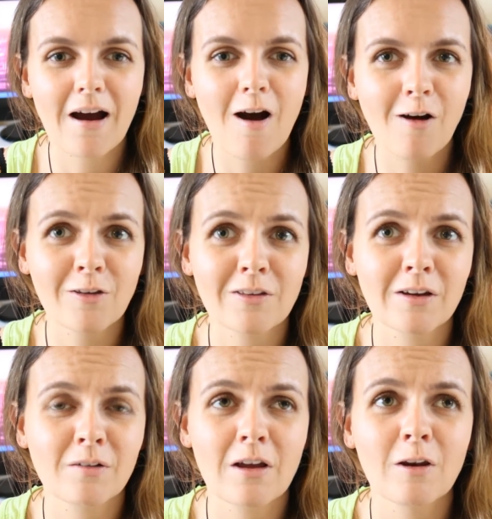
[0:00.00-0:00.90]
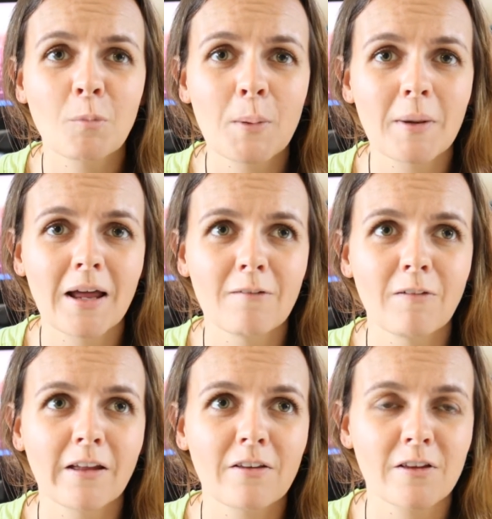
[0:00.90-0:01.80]
Also, a lot of people have
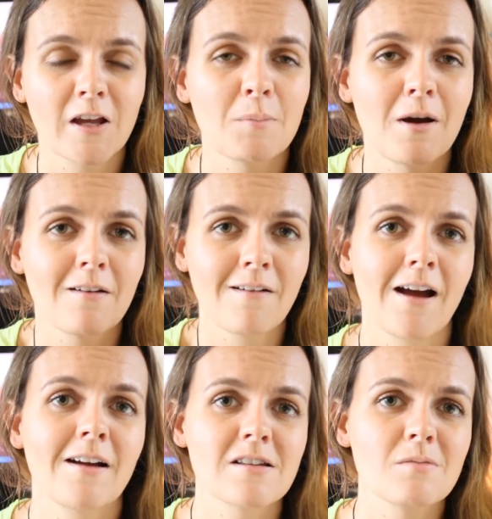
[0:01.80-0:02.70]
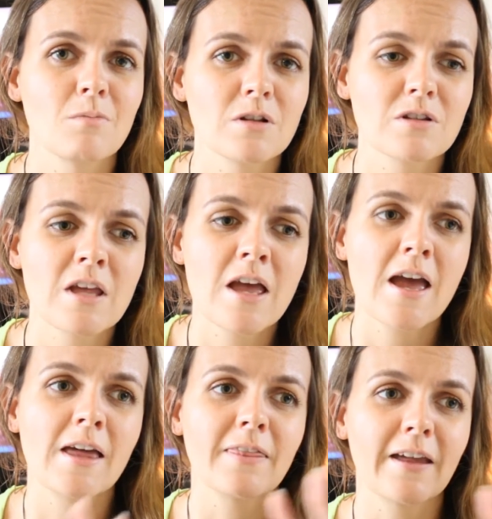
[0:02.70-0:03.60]
like a certain amount of hangers, and once
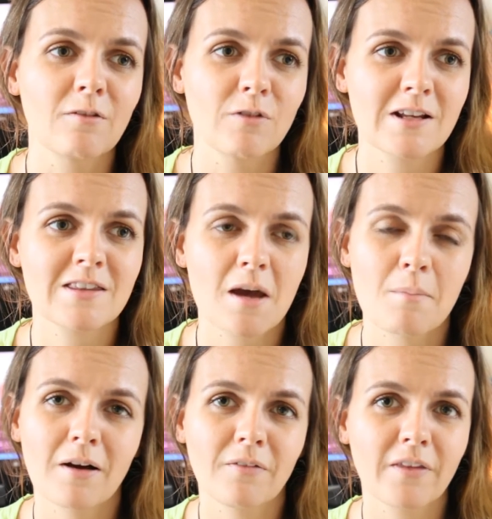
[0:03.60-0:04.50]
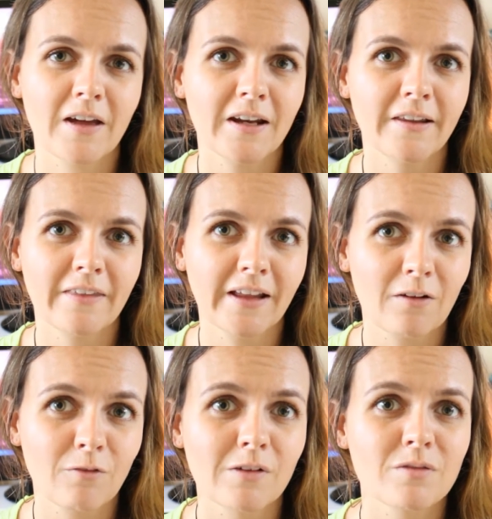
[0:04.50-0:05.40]
they reach that amount, then they
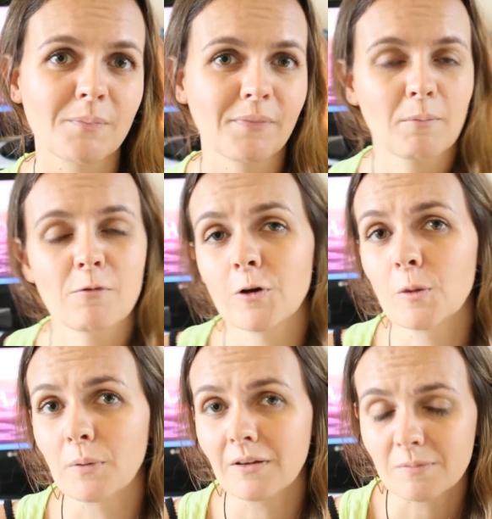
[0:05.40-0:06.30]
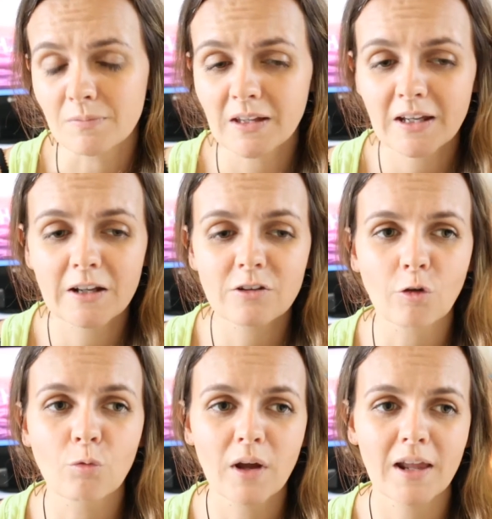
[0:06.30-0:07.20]
get rid of something before they bring something in. It
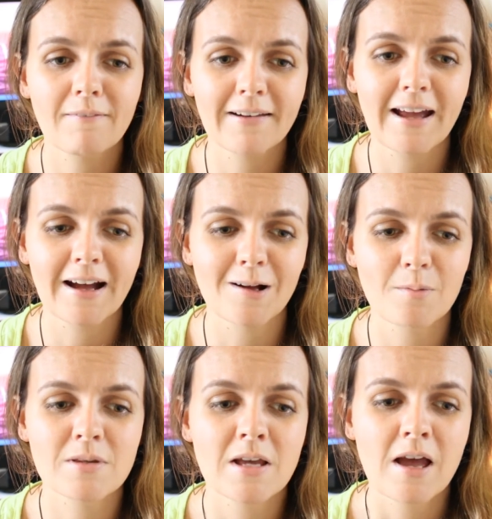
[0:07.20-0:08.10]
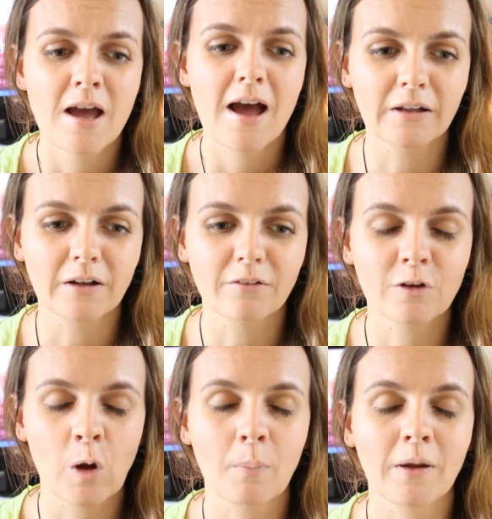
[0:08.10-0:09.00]
just really helps, you know,
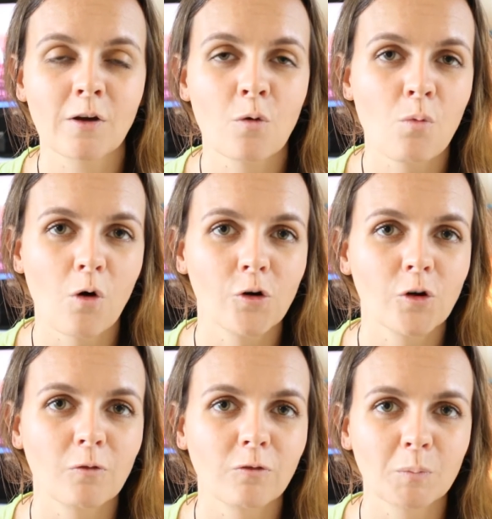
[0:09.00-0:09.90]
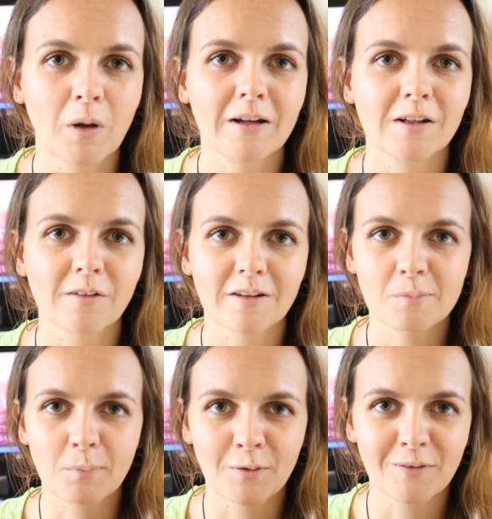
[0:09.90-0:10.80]
stopping your wardrobe from kind of
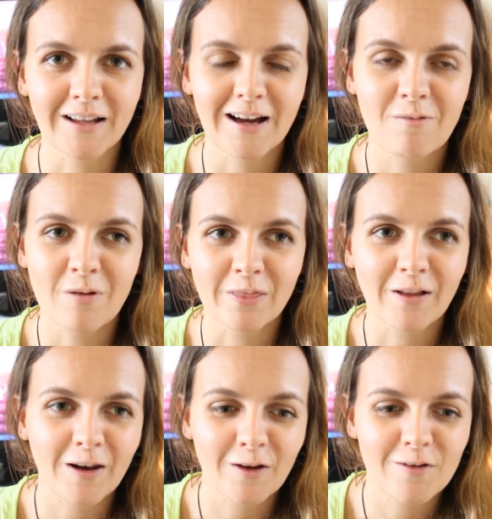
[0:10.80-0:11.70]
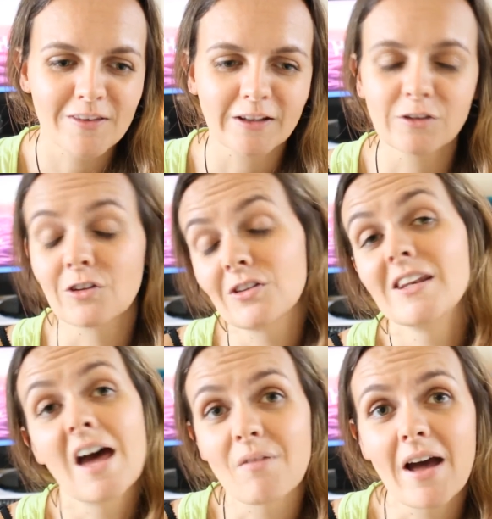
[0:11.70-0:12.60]
exploding out with clothes that you just
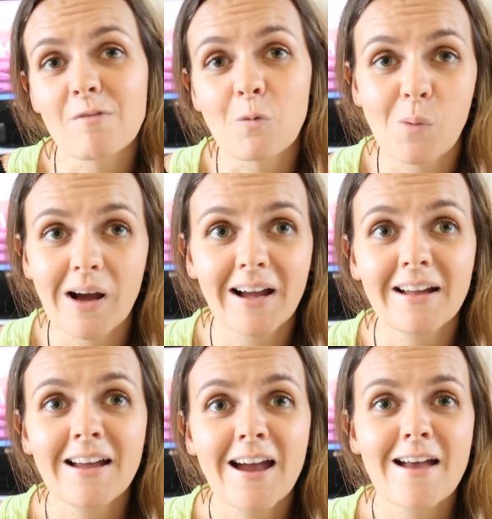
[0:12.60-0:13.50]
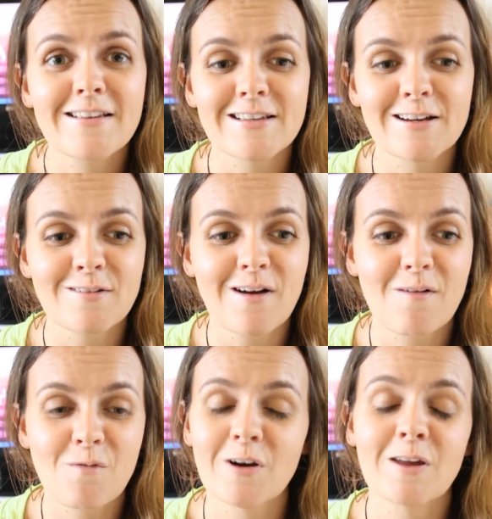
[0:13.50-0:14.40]
never ever wear. So
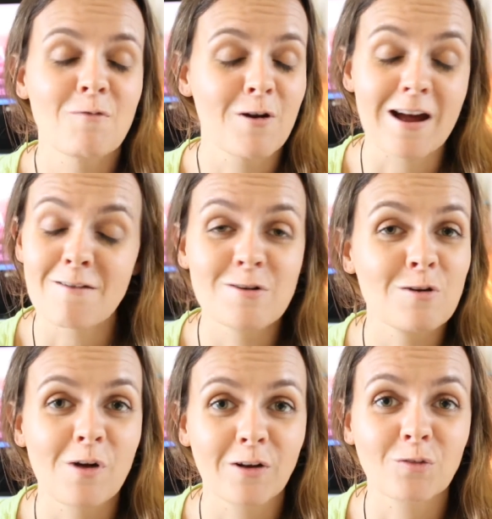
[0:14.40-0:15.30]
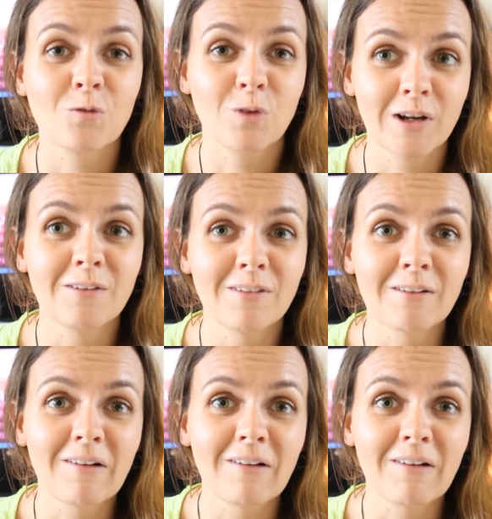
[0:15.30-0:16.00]
one in, one out rule works really